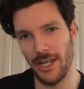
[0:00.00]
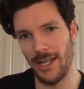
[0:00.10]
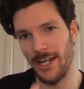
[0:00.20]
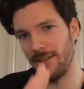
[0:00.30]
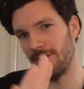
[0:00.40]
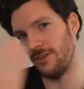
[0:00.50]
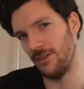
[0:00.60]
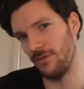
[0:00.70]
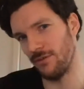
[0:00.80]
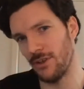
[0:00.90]
and then
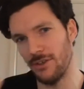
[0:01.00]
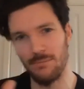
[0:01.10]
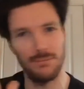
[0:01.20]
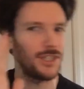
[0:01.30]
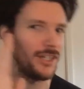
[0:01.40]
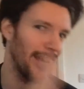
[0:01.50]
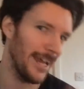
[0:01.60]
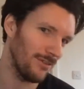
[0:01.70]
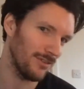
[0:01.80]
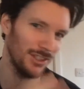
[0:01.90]
you've kind of turned your
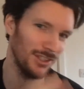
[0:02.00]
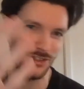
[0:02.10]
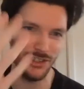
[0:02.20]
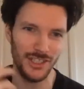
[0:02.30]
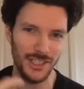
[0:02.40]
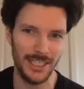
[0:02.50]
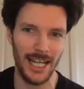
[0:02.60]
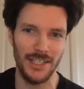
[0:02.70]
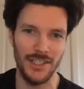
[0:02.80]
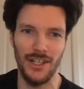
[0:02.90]
head off to the side just as it's
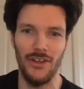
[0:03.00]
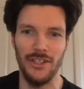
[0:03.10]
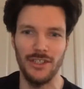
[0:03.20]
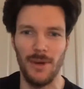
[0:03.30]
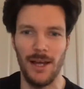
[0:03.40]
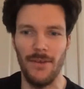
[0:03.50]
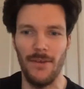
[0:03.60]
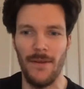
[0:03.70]
catching the light as well.